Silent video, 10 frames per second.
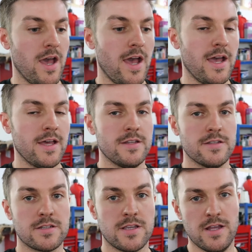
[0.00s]

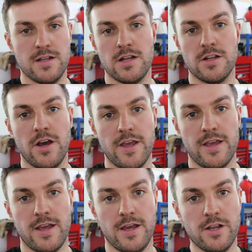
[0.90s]
and get an early
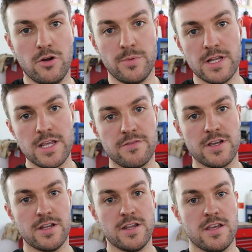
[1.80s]
night, and I'll be
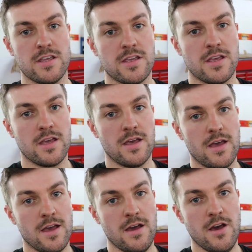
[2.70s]
leaving
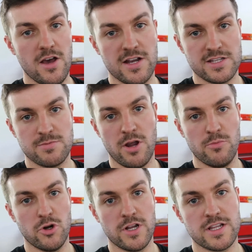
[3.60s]
early
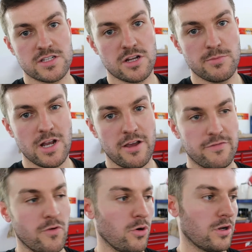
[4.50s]
tomorrow morning. It's going to be
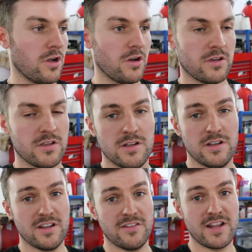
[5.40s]
like 4 o'clock
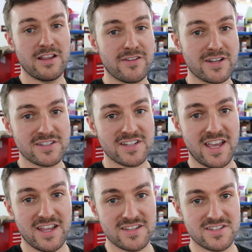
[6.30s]
even to
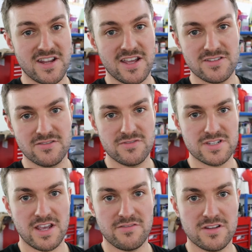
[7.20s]
get to Snetterton for
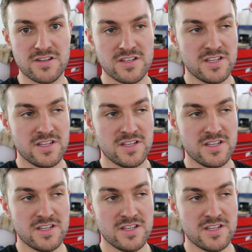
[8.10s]
7.